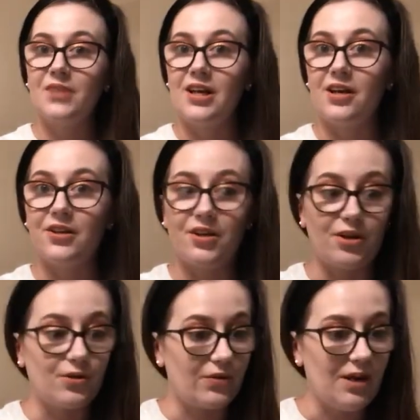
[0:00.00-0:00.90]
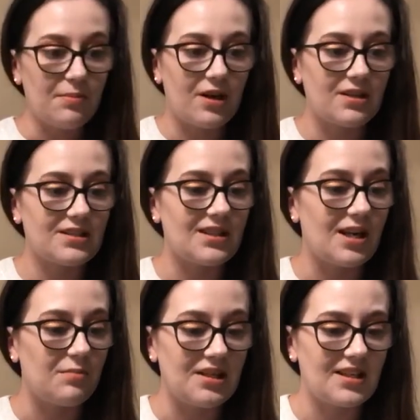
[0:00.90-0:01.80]
Another great box.
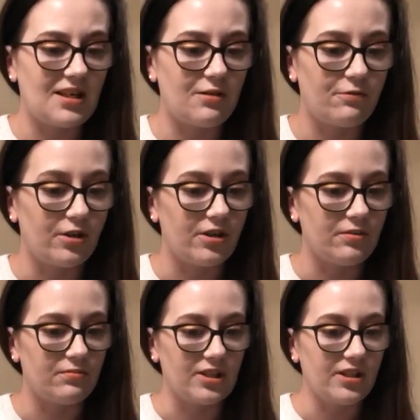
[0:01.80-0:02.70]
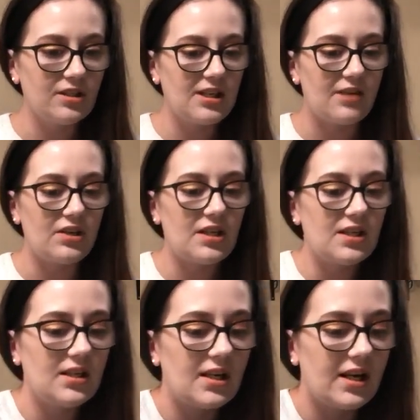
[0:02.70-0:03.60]
I'm excited for literally everything.